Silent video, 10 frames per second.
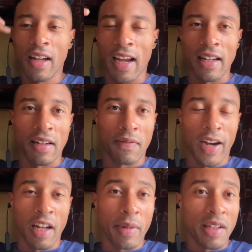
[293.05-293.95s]
and then
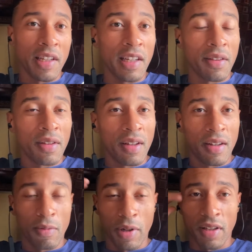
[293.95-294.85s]
vitamin D
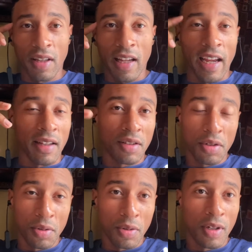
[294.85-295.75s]
with
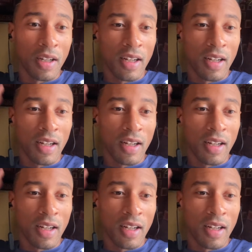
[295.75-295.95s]
K2,